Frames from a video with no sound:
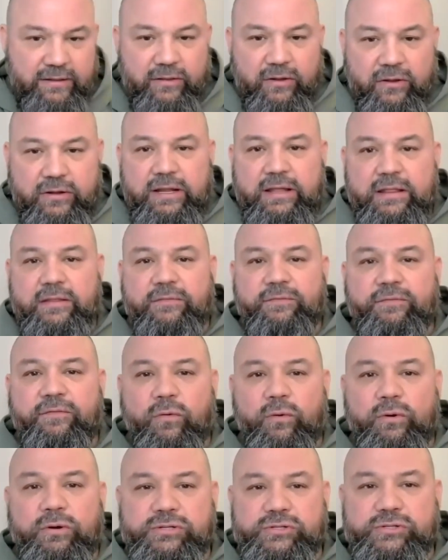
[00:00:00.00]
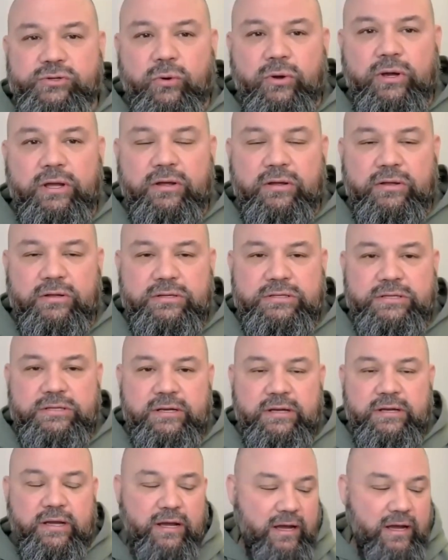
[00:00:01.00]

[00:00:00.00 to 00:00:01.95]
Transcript: looked at the four soils.